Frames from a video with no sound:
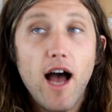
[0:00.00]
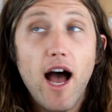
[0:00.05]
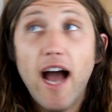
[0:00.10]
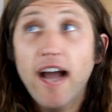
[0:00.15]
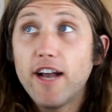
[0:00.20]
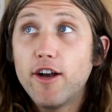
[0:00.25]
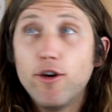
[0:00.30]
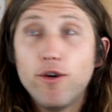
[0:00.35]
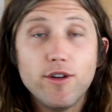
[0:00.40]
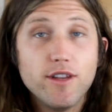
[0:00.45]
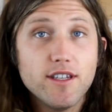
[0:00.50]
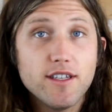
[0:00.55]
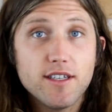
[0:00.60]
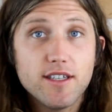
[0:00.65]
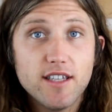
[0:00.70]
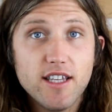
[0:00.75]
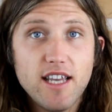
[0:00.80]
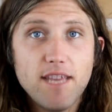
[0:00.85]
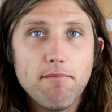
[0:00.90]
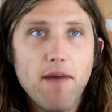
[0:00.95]
I couldn't
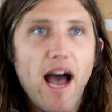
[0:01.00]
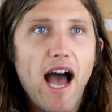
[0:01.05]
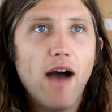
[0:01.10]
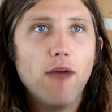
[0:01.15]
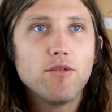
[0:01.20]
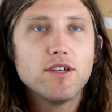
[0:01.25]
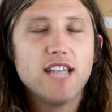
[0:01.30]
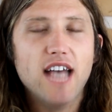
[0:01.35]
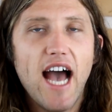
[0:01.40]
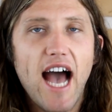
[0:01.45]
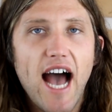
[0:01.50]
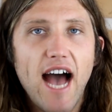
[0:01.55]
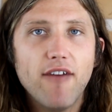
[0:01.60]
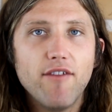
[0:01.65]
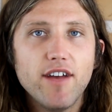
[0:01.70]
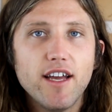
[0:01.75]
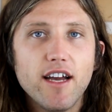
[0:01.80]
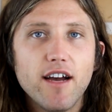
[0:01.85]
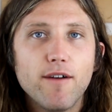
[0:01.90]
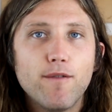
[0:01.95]
sleep. I was
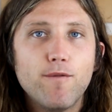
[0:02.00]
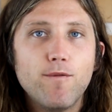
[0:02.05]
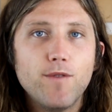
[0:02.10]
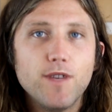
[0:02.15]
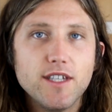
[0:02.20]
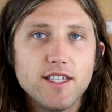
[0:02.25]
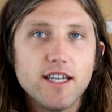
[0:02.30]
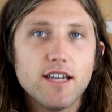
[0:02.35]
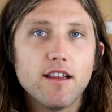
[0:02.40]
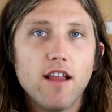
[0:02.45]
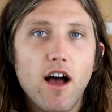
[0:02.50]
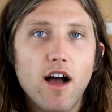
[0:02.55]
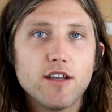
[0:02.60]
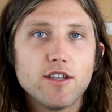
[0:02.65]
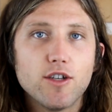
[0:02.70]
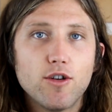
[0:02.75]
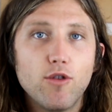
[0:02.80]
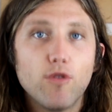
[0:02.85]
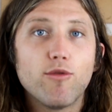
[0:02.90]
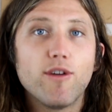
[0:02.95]
having a
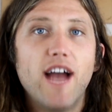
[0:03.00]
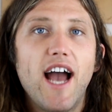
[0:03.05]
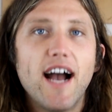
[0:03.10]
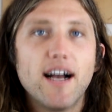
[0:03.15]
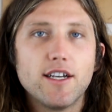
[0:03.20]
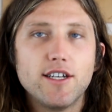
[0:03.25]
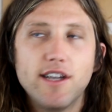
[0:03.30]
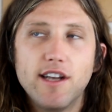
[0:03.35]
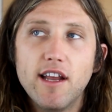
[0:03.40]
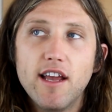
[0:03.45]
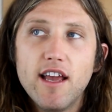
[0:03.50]
physiological reaction.